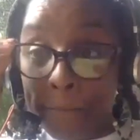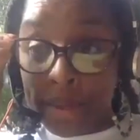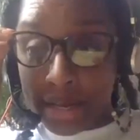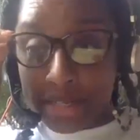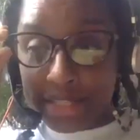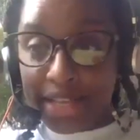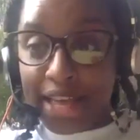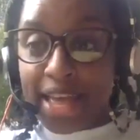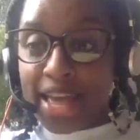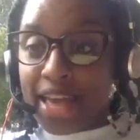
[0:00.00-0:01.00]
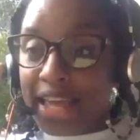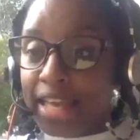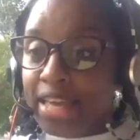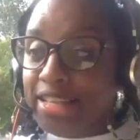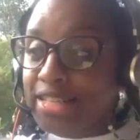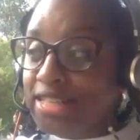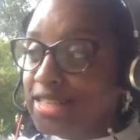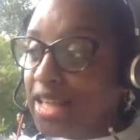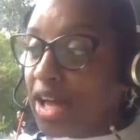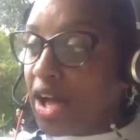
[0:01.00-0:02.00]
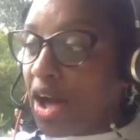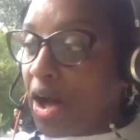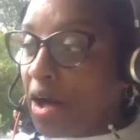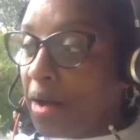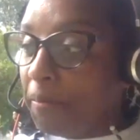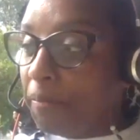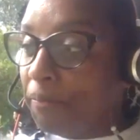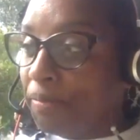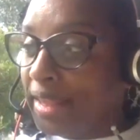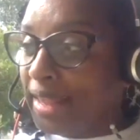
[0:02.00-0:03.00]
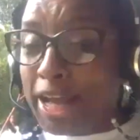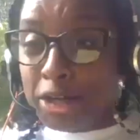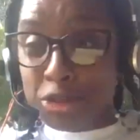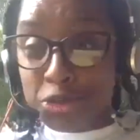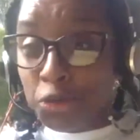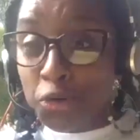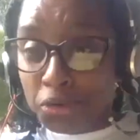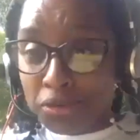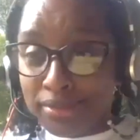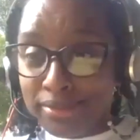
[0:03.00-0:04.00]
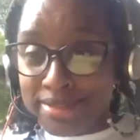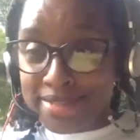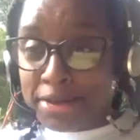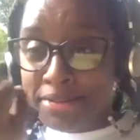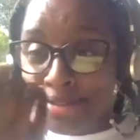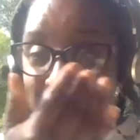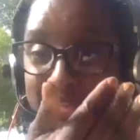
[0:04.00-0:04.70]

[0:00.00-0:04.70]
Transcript: but it's um, like a circle. This house,